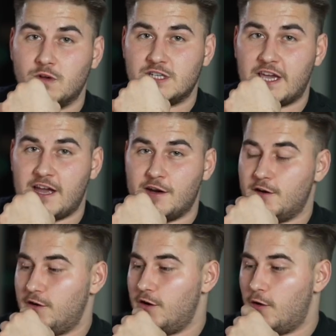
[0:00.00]
once again,
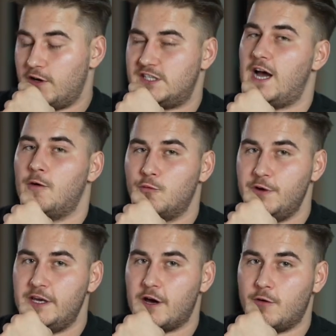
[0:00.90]
notice how
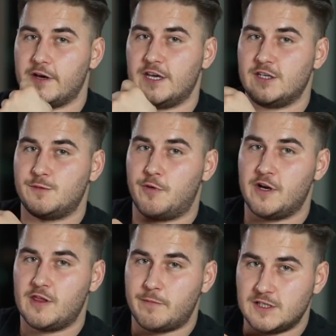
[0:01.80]
Rico is
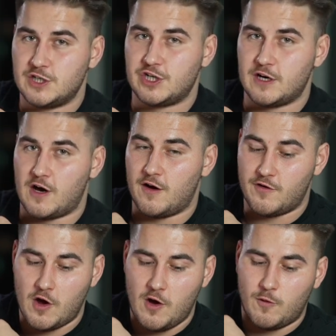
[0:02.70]
putting the position of
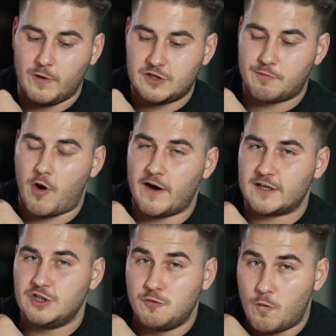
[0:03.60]
which
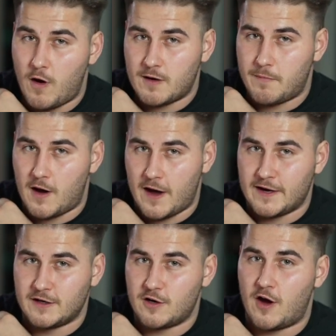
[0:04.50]
product you want to
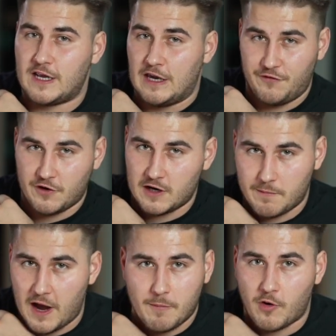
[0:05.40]
buy, not if you're going to
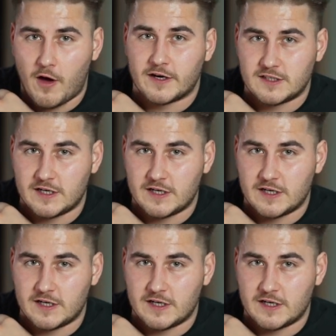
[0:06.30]
buy a product